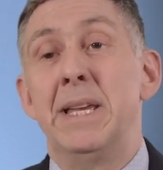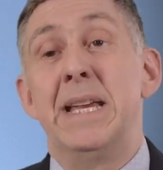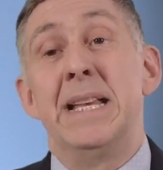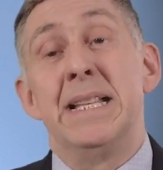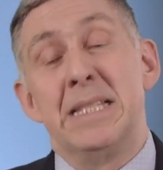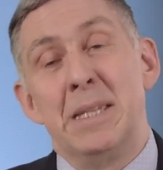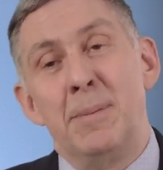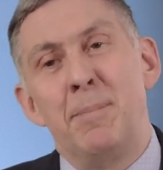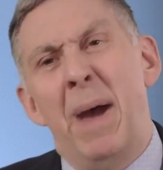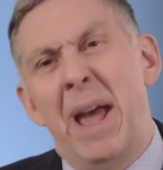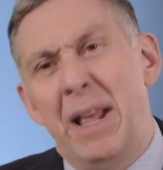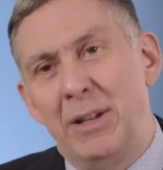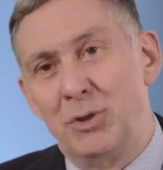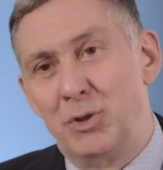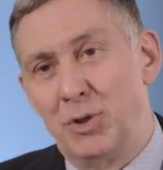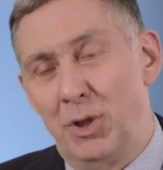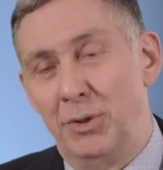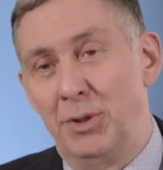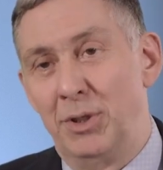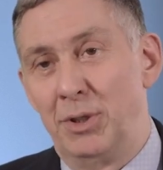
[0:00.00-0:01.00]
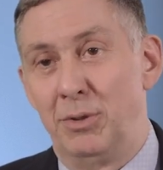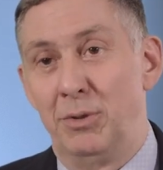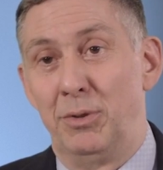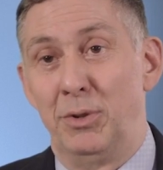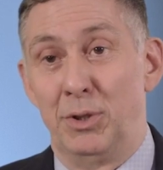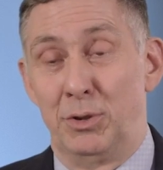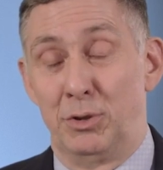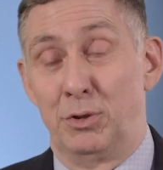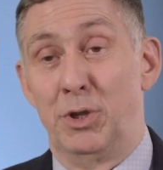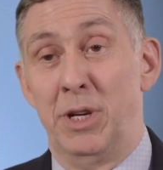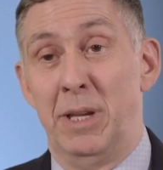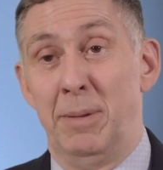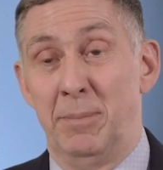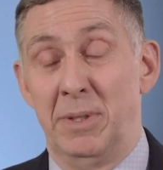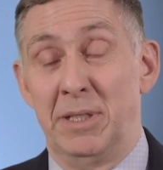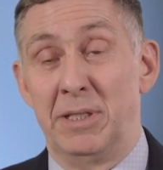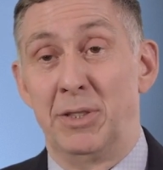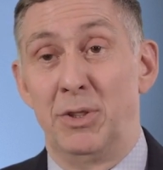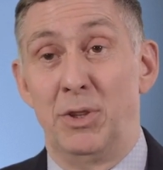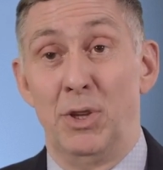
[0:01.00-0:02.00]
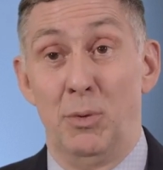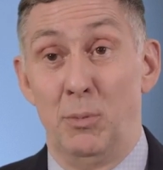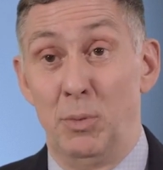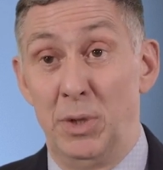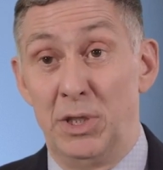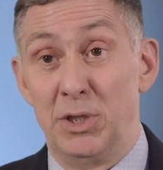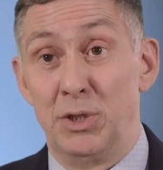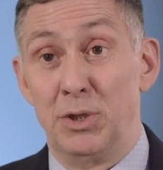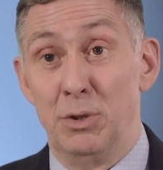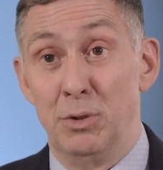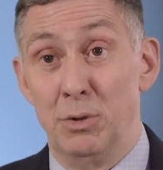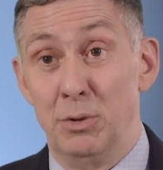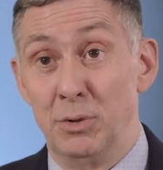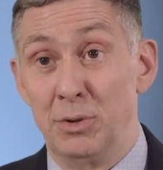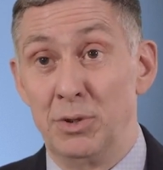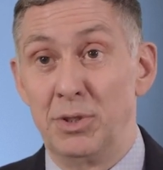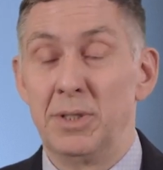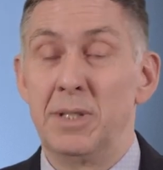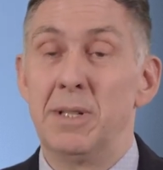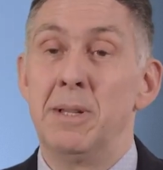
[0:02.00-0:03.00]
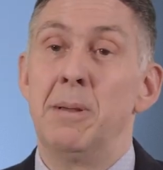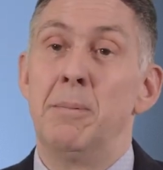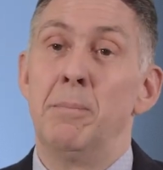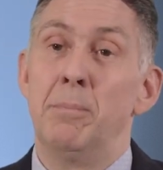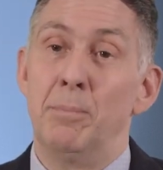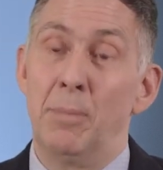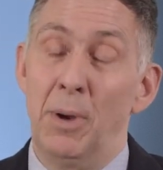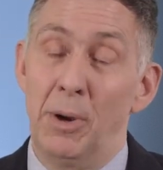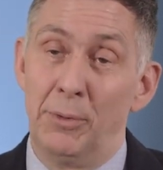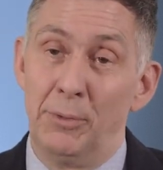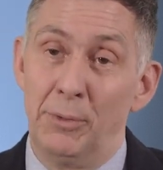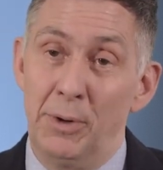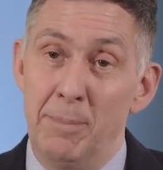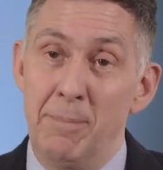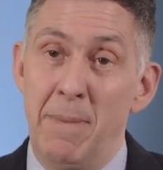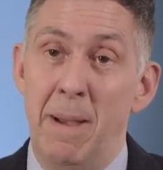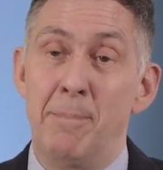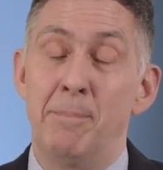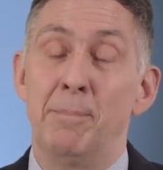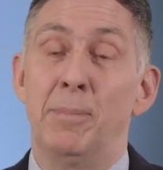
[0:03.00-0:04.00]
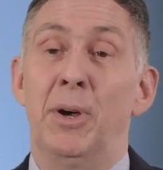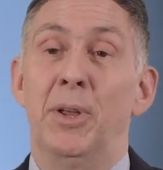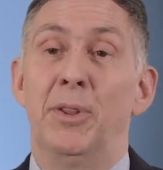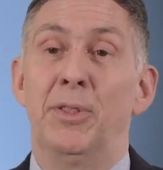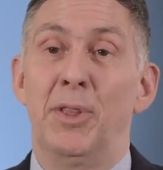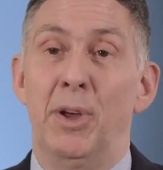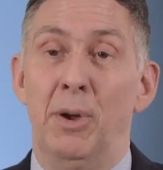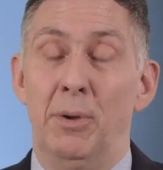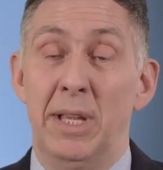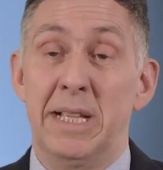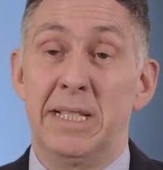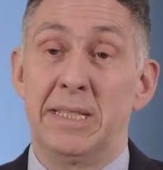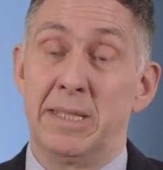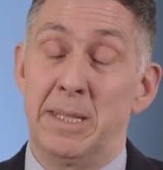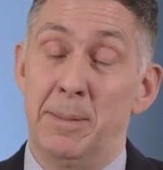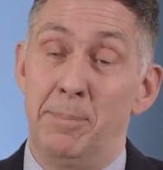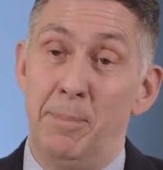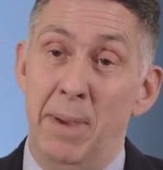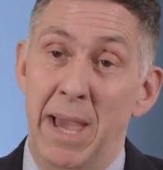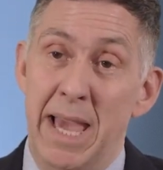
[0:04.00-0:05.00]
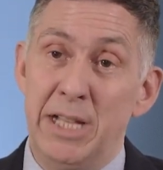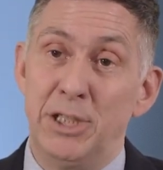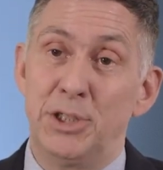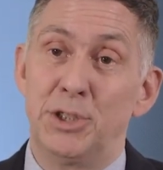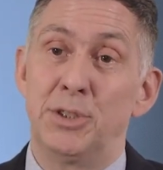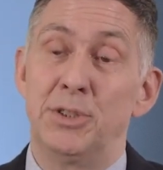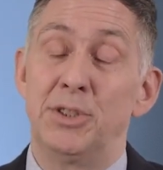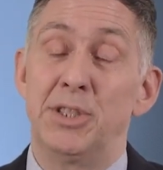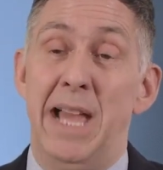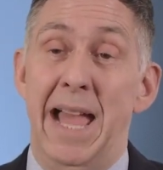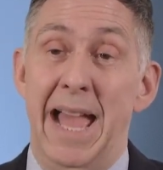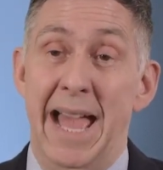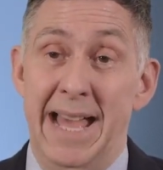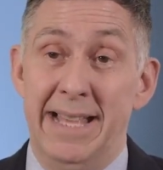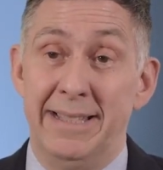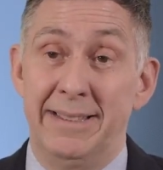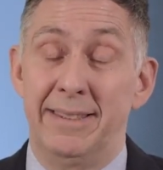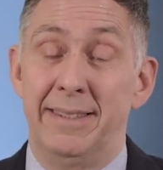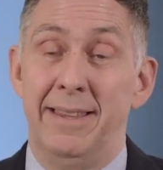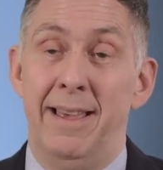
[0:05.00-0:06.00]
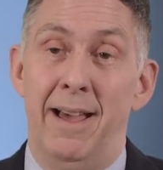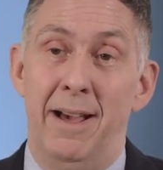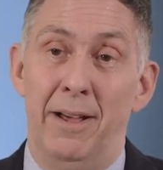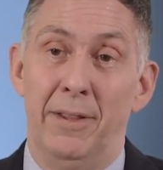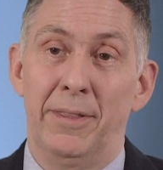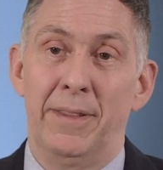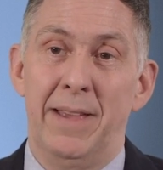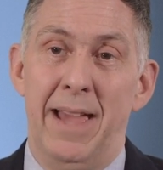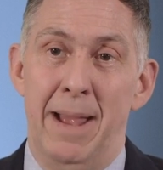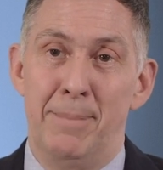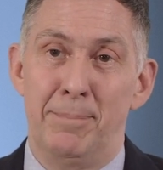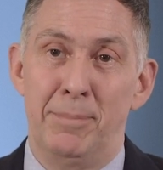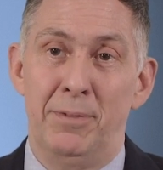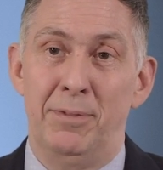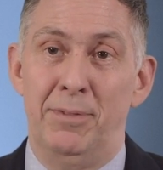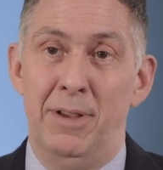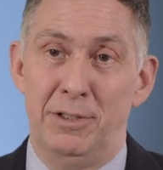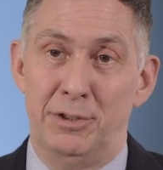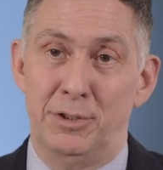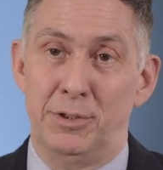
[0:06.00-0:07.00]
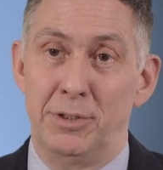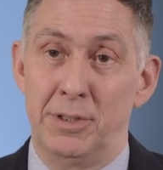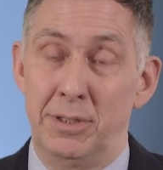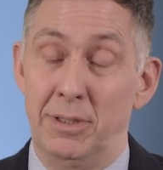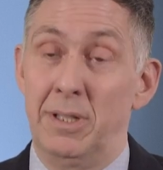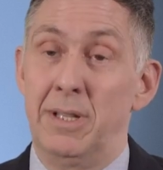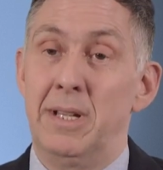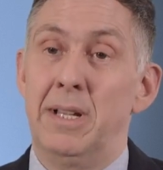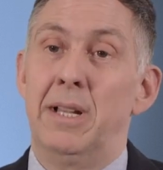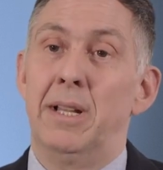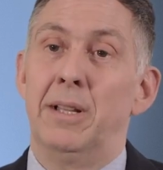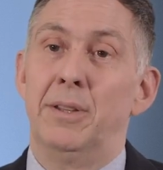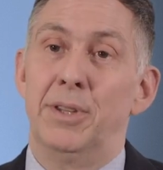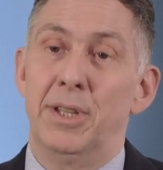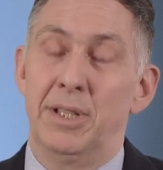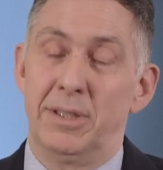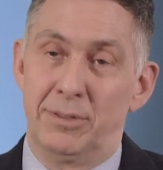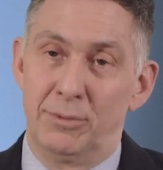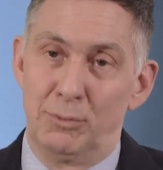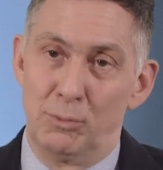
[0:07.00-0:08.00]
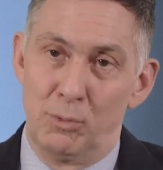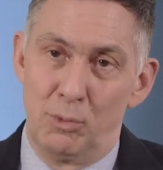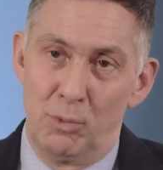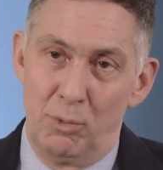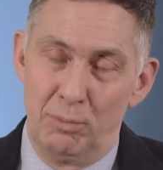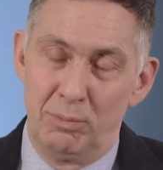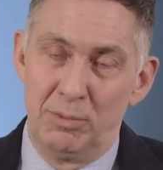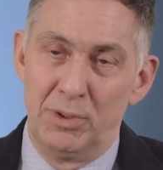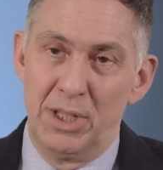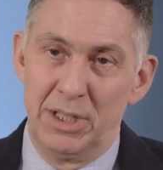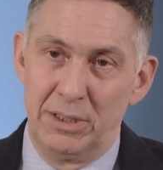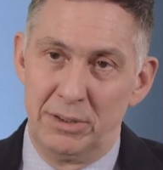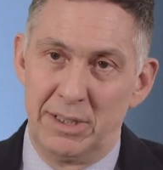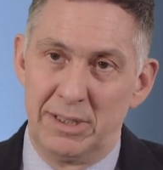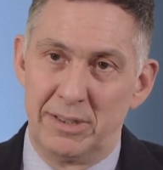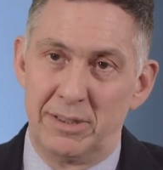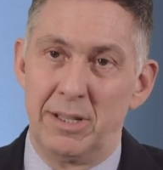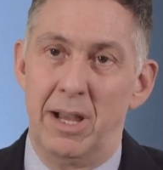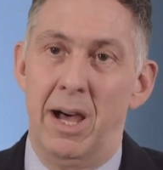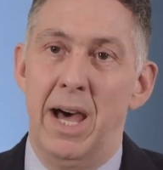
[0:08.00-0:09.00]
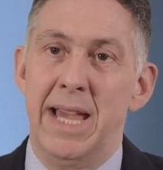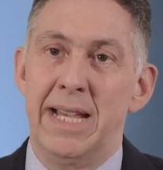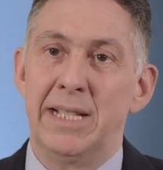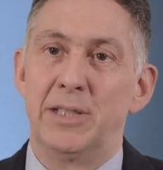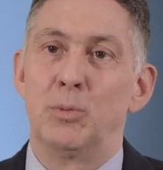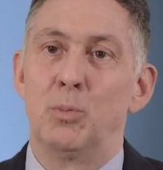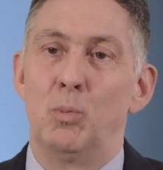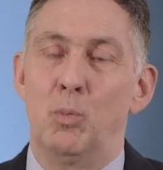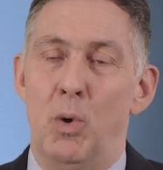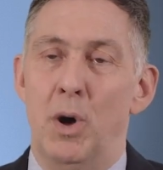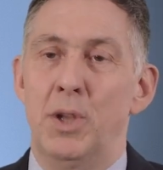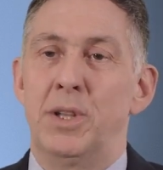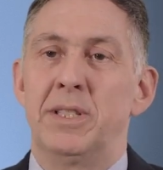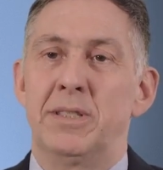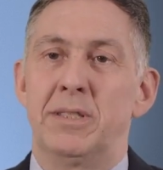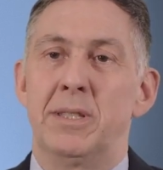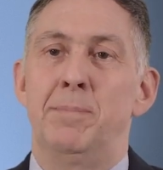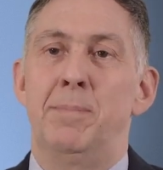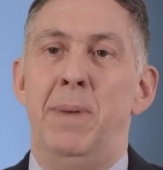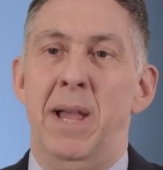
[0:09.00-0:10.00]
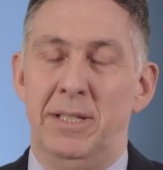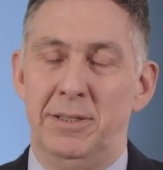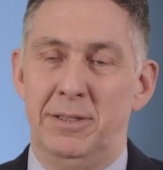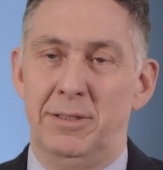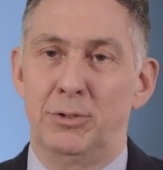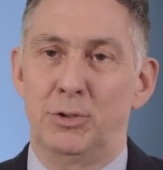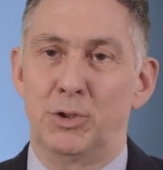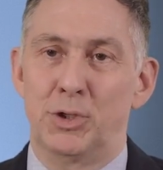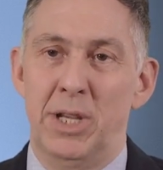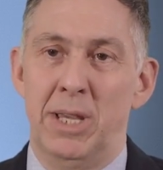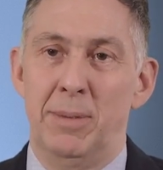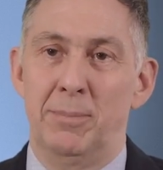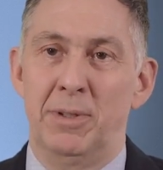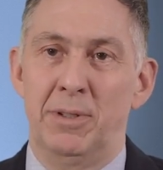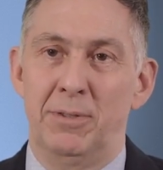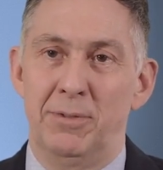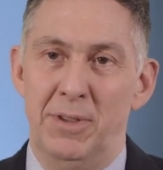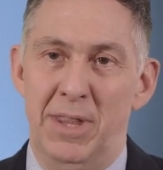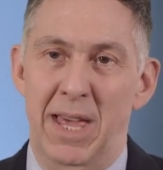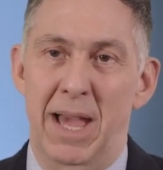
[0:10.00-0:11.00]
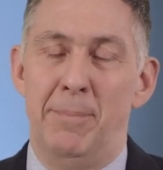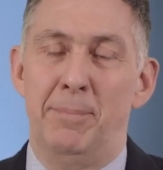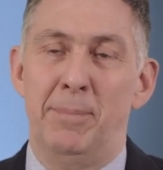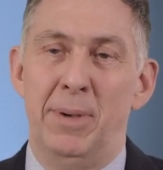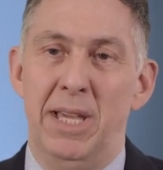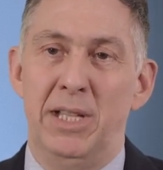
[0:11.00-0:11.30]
It depends on the treatment that we choose. But remember that it's the patient and the healthcare professional that decides what is the best treatment for that